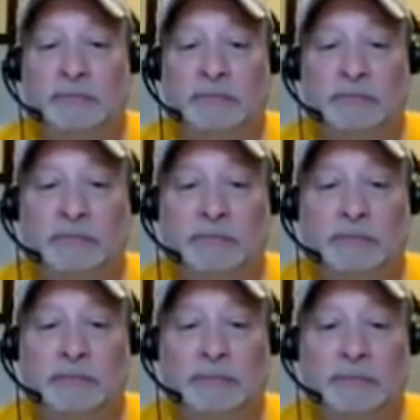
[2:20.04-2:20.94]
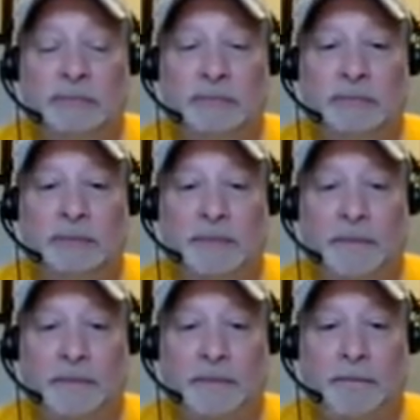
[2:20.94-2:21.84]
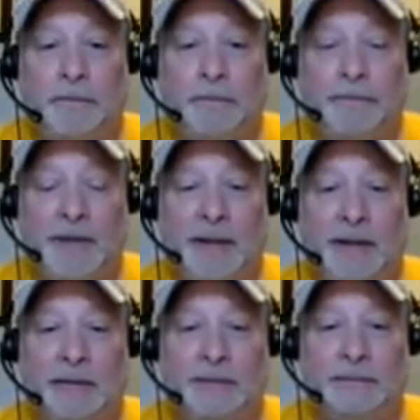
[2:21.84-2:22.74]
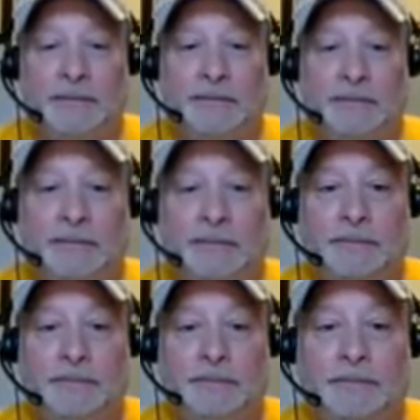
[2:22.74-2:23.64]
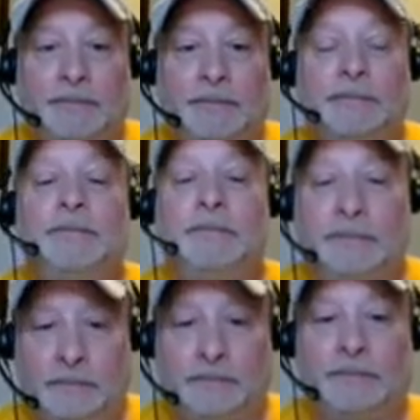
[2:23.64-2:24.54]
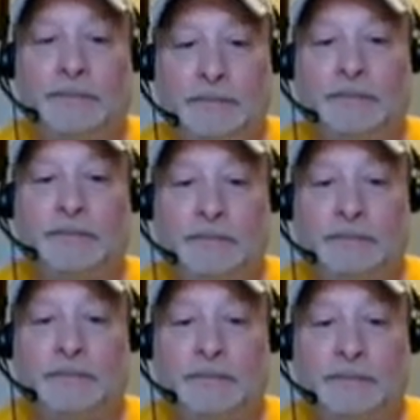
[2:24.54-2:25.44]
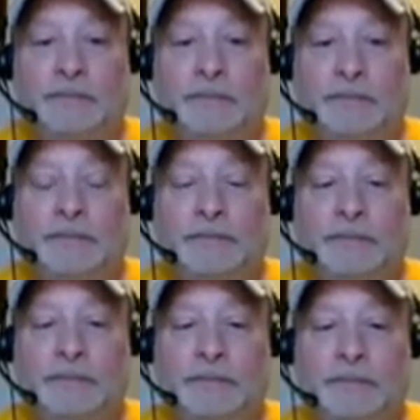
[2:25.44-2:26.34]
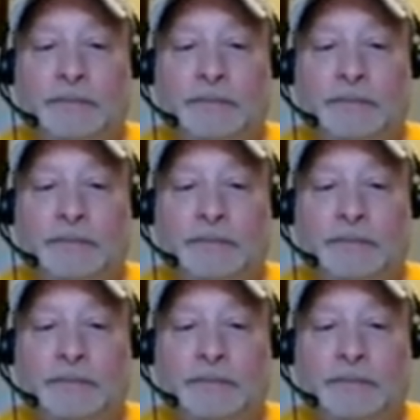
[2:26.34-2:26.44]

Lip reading: No words are spoken by the person on screen.